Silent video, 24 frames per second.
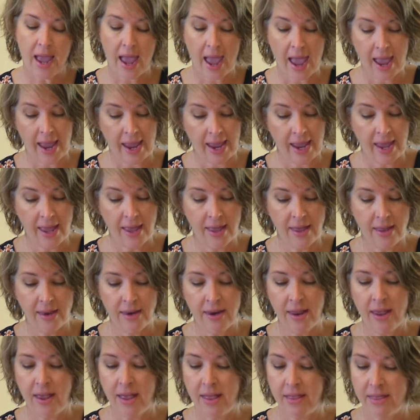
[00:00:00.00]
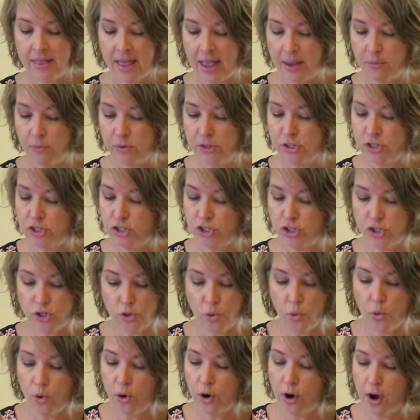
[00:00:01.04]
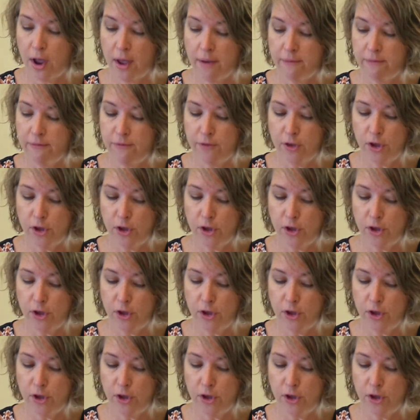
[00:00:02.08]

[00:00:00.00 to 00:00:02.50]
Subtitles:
and they would store up